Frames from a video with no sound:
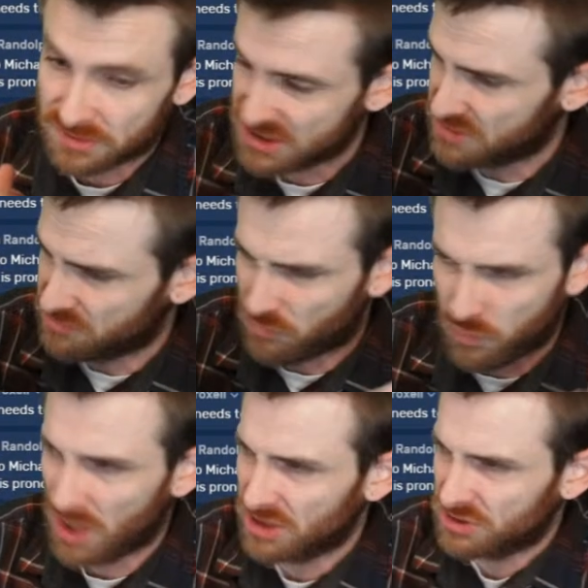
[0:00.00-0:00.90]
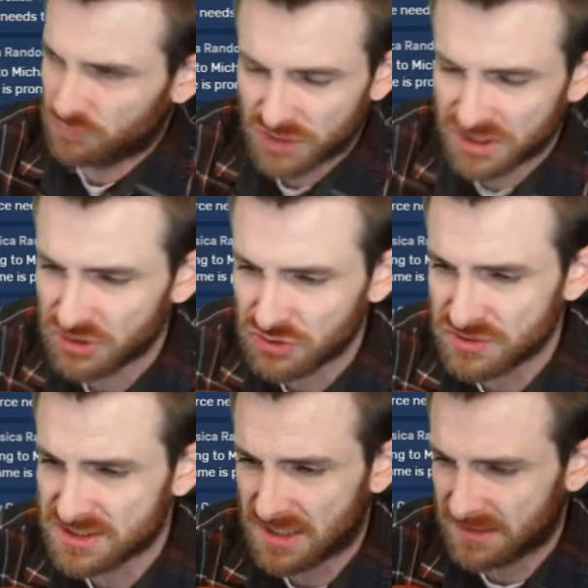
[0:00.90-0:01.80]
watch, read
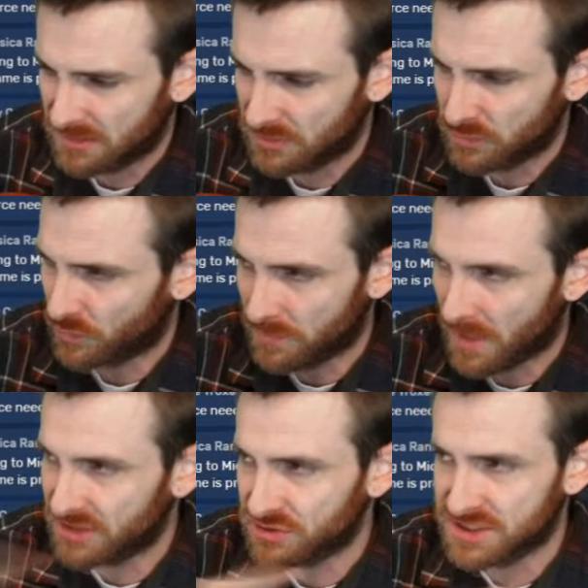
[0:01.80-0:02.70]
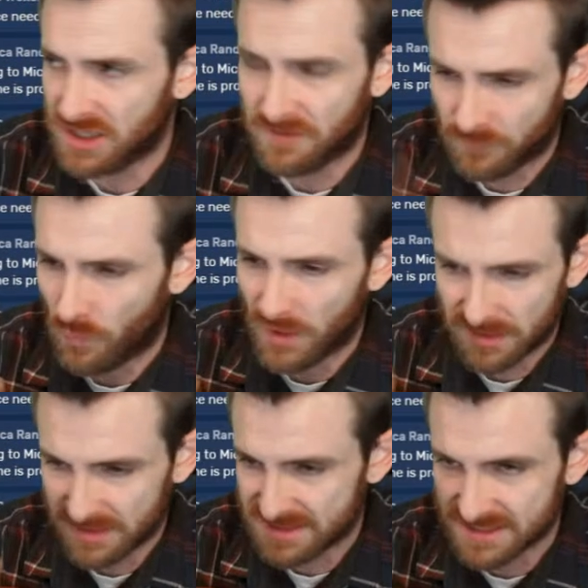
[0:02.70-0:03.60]
news, and remind yourself what
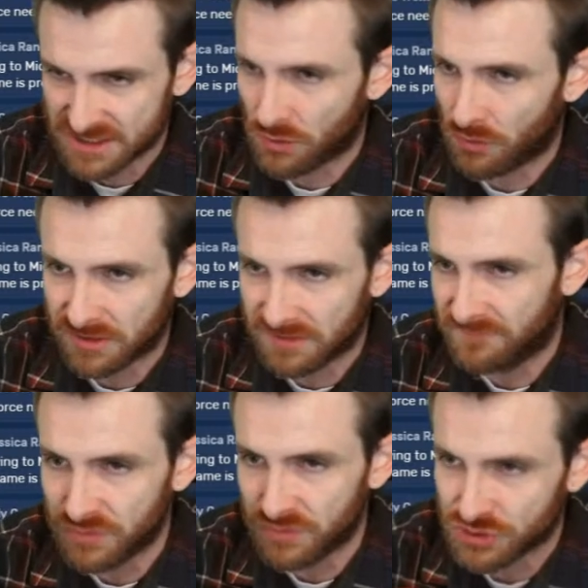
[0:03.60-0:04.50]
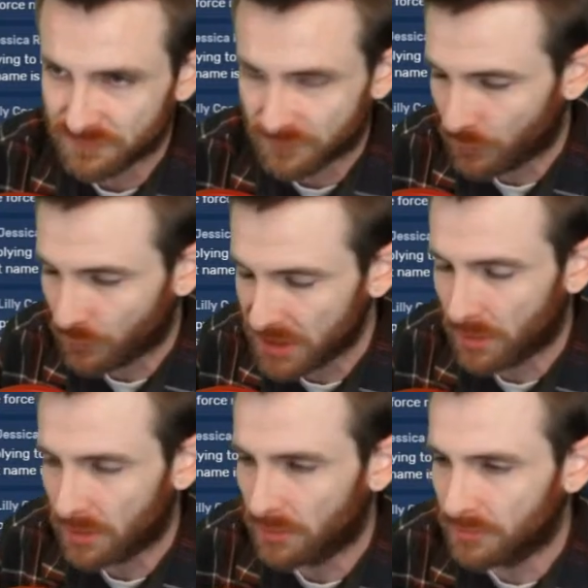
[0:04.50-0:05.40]
is in store in the future for what you
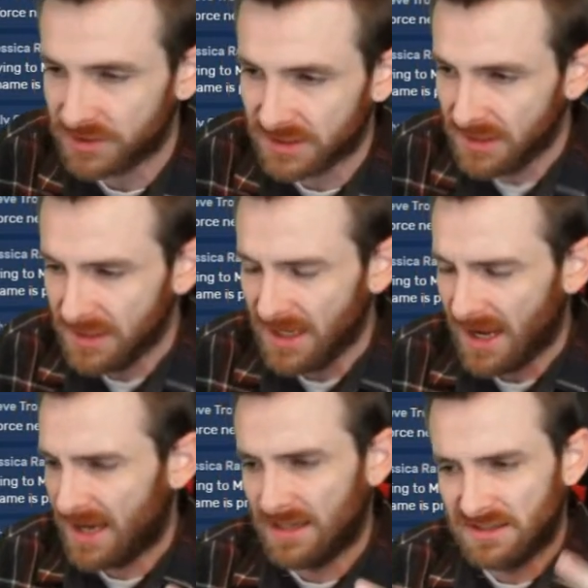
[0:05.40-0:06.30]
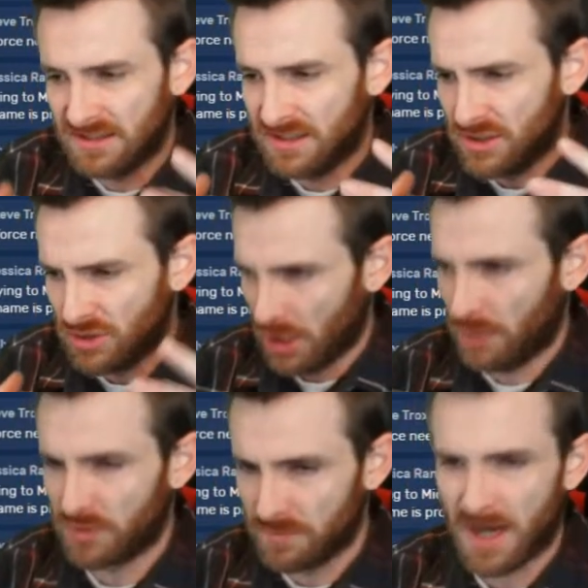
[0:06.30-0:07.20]
are holding, and
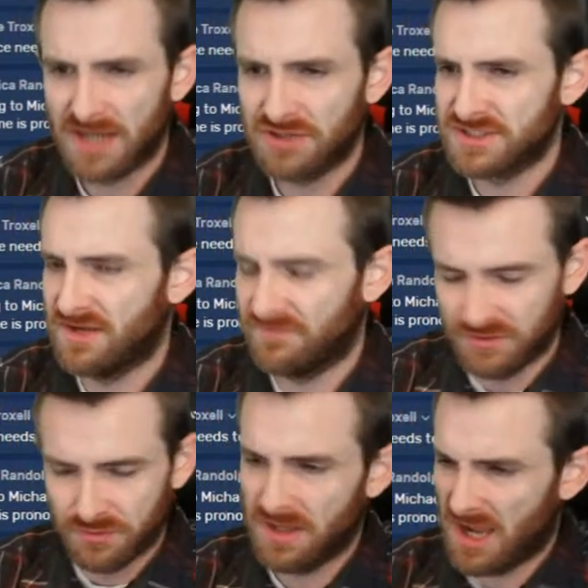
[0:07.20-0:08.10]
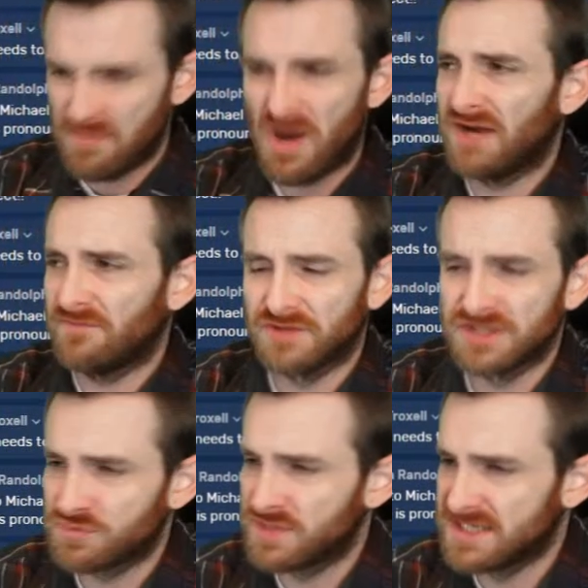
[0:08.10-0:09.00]
remind yourself, you know what, I bought it for
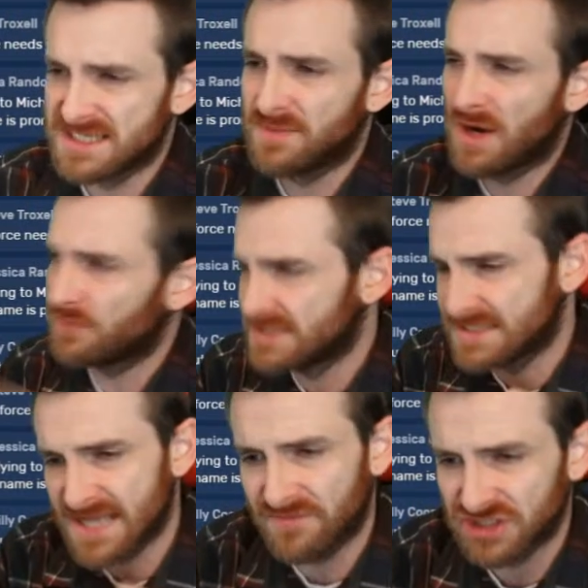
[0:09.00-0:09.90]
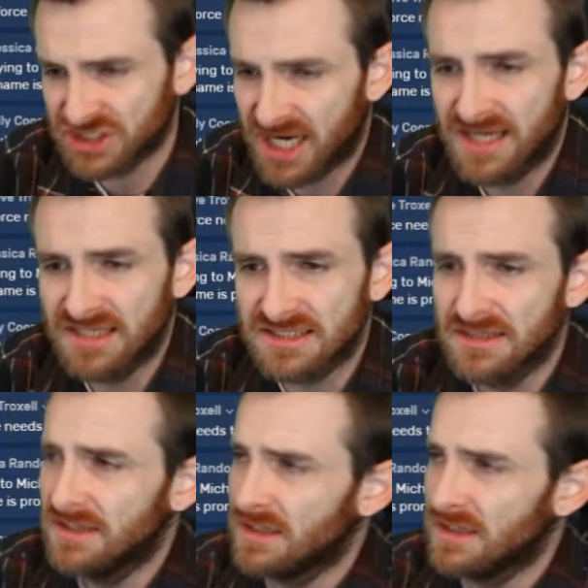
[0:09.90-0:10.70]
this reasons. My reasons haven't changed.